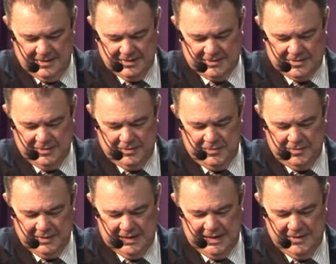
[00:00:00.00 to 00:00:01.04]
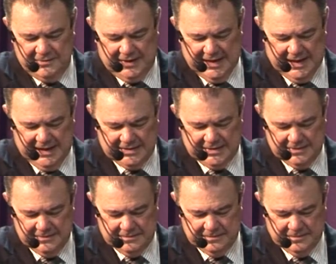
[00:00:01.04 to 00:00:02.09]
the two leave
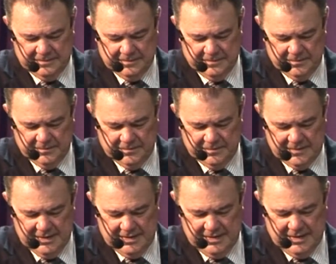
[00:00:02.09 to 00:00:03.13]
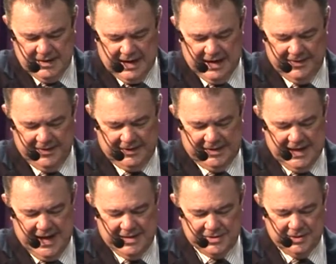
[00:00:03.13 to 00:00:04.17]
gates, and the
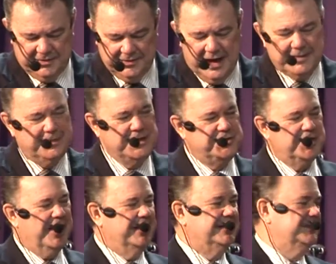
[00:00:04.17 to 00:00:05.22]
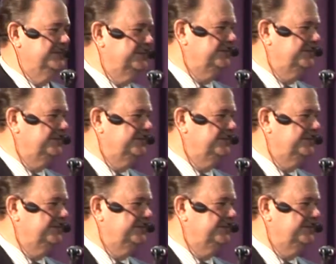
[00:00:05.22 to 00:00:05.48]
gate shall not be shut.